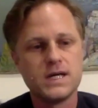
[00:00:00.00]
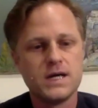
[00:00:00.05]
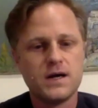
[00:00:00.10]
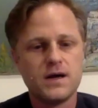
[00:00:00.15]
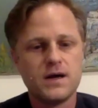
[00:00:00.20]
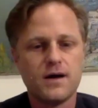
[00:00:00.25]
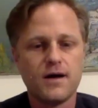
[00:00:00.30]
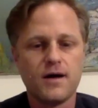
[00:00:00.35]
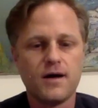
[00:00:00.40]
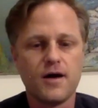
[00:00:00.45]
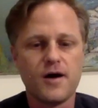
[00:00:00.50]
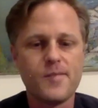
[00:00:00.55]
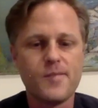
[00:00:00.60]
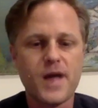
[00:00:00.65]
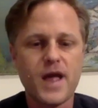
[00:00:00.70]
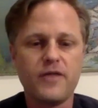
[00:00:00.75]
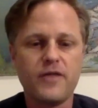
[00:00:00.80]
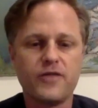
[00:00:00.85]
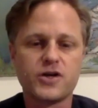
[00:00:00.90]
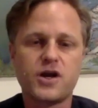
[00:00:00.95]

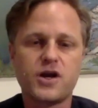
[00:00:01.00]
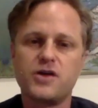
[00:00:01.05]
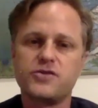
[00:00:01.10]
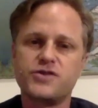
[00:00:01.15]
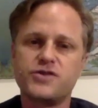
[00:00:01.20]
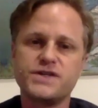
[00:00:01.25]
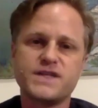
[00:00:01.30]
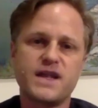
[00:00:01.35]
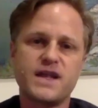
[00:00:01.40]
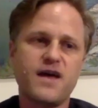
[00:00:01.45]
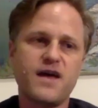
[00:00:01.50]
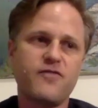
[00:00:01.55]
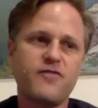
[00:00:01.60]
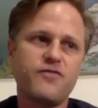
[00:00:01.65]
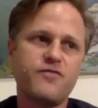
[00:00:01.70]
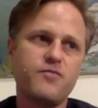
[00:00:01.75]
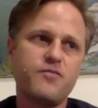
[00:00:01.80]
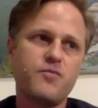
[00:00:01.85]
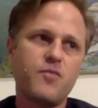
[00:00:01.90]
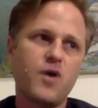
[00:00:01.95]
And they're countries that have
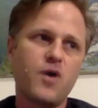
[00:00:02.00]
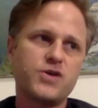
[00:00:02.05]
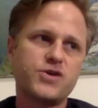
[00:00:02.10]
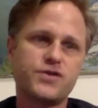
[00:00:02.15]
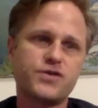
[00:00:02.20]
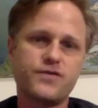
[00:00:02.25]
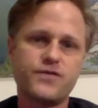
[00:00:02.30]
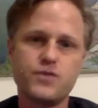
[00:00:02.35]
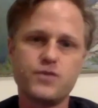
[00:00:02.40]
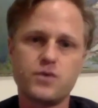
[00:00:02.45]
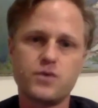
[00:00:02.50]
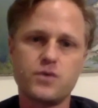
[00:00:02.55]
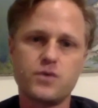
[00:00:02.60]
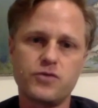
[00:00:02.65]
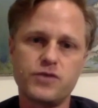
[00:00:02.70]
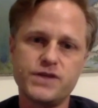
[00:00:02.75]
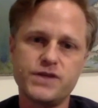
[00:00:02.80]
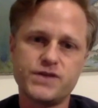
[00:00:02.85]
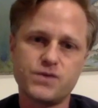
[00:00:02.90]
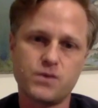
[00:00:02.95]
much fewer
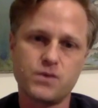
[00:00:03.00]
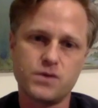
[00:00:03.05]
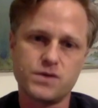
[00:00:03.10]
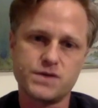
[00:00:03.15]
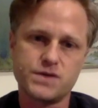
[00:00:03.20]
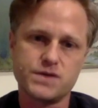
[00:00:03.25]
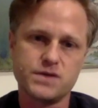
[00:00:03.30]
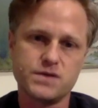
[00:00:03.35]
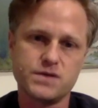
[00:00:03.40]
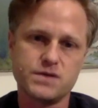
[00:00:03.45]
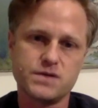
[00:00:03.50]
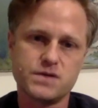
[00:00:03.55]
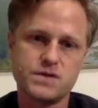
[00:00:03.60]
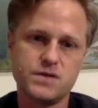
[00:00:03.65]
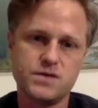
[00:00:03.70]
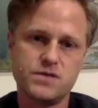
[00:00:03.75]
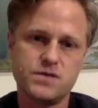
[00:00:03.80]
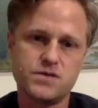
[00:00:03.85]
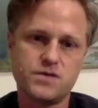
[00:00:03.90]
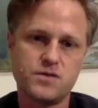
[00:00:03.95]
resources
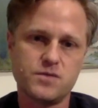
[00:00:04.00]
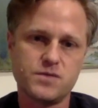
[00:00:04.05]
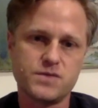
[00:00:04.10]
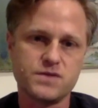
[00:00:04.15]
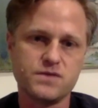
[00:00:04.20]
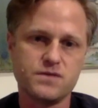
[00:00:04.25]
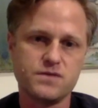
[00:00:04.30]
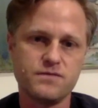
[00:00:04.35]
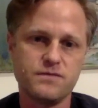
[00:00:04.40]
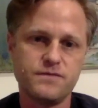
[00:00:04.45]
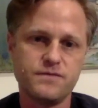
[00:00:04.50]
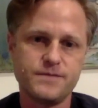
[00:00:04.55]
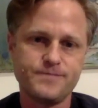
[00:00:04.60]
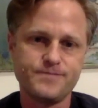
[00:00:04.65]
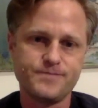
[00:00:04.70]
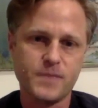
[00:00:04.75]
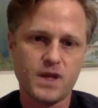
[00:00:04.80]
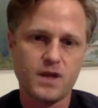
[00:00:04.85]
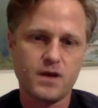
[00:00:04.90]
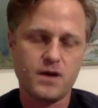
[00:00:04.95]
in terms of,
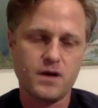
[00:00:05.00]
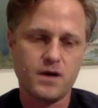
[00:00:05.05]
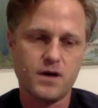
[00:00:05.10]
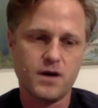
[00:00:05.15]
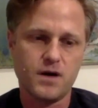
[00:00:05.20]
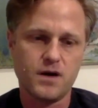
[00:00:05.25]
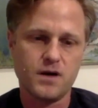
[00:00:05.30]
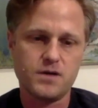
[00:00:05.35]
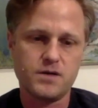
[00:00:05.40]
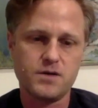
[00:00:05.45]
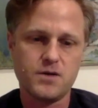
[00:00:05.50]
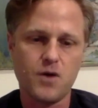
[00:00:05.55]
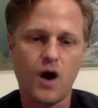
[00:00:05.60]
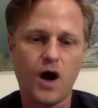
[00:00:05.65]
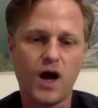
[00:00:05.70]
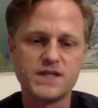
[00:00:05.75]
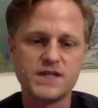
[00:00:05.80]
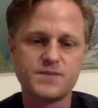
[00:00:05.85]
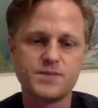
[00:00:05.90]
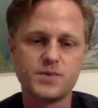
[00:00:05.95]

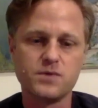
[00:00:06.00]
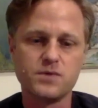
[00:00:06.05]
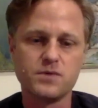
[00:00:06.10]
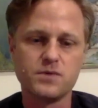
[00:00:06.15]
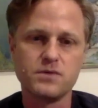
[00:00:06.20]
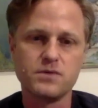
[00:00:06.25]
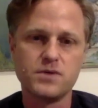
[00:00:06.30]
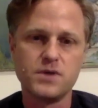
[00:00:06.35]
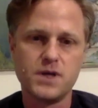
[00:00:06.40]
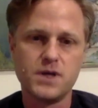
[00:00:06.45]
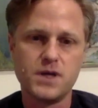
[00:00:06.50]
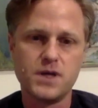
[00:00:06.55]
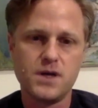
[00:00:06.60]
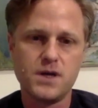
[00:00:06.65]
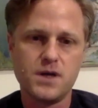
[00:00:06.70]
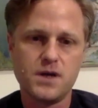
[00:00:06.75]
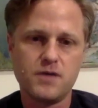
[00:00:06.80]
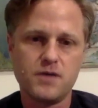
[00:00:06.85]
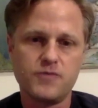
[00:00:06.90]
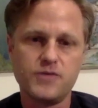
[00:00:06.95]
hospital
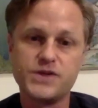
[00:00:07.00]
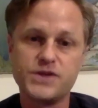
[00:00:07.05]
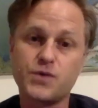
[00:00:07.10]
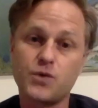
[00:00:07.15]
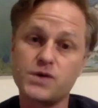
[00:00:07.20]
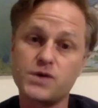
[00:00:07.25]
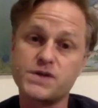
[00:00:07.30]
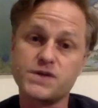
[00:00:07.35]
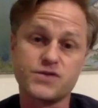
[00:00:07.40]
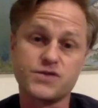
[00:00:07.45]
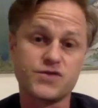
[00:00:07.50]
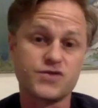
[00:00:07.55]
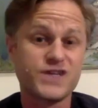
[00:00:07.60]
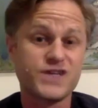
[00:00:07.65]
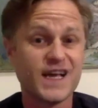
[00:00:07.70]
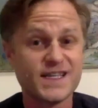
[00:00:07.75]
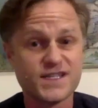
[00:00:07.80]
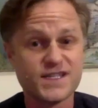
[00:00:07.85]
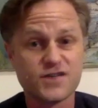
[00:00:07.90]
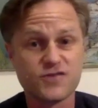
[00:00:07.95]
resources or
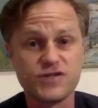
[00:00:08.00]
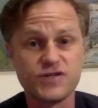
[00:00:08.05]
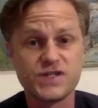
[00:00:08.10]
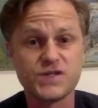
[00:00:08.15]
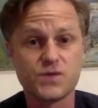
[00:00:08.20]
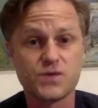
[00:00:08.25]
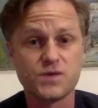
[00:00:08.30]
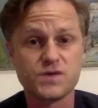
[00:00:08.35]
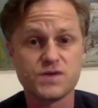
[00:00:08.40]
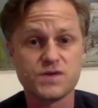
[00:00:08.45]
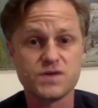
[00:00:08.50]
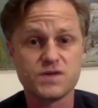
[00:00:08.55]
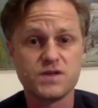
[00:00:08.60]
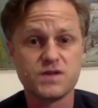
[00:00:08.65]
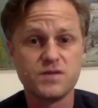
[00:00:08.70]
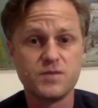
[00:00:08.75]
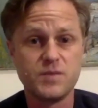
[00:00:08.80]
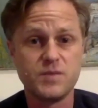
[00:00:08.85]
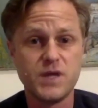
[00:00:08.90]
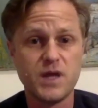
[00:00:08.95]
testing resources
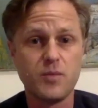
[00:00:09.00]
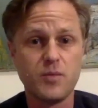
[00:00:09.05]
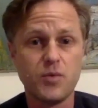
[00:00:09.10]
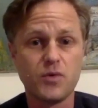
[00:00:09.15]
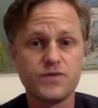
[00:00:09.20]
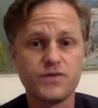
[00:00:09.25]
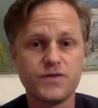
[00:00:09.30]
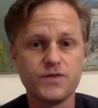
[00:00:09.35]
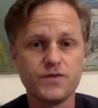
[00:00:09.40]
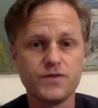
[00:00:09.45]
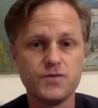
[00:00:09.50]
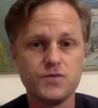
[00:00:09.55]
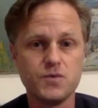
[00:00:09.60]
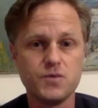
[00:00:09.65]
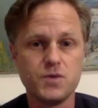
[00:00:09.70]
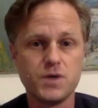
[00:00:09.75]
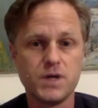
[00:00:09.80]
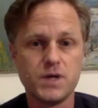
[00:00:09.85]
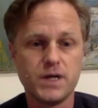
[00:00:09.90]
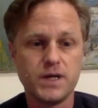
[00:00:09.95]
to be able
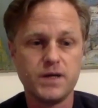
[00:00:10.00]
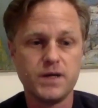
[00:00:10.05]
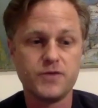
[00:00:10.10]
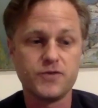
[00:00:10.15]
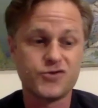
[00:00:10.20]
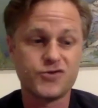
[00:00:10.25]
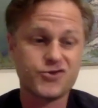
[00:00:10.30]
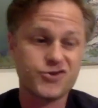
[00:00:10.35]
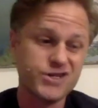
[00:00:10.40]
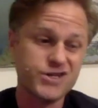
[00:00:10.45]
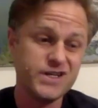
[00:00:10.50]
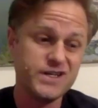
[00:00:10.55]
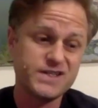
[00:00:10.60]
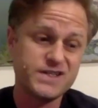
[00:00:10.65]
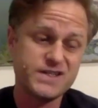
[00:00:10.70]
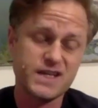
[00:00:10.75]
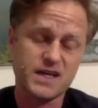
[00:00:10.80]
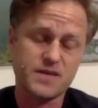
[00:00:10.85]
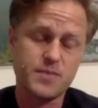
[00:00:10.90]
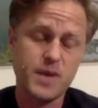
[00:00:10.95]
to either treat
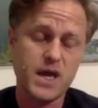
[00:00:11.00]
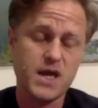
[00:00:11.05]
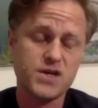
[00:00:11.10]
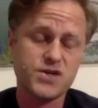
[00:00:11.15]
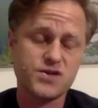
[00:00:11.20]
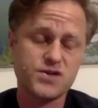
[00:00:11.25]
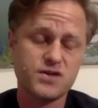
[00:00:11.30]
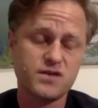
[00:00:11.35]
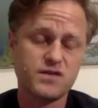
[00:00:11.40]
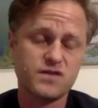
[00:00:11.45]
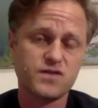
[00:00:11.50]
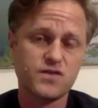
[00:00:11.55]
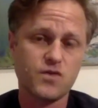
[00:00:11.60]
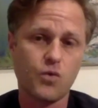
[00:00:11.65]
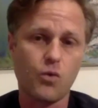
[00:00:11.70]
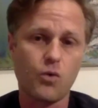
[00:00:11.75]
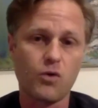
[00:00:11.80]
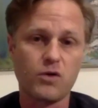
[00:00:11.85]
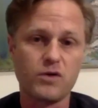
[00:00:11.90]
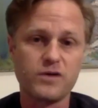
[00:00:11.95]
sick patients
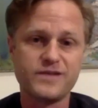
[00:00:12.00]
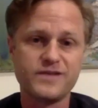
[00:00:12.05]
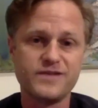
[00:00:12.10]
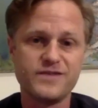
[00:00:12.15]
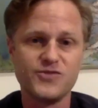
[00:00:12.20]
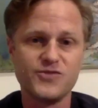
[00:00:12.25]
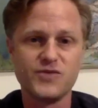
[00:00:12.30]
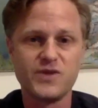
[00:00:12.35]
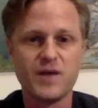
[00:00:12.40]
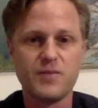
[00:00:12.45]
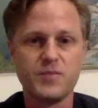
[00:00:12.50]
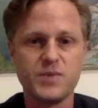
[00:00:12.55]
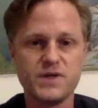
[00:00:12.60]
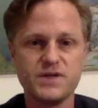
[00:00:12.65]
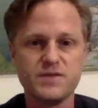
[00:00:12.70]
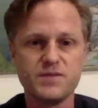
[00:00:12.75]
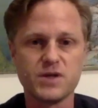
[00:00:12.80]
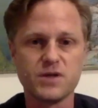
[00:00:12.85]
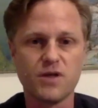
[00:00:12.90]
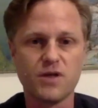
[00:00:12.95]
or to do the
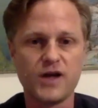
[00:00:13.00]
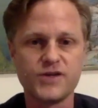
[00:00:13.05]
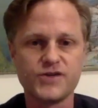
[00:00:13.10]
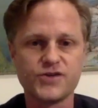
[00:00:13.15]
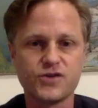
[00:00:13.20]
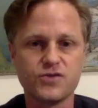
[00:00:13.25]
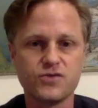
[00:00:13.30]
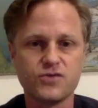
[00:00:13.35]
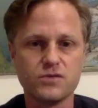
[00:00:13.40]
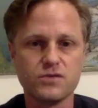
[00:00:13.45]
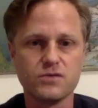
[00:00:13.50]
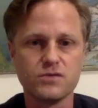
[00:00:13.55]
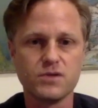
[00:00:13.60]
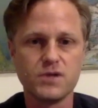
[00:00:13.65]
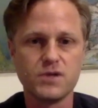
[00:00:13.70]
epidemiological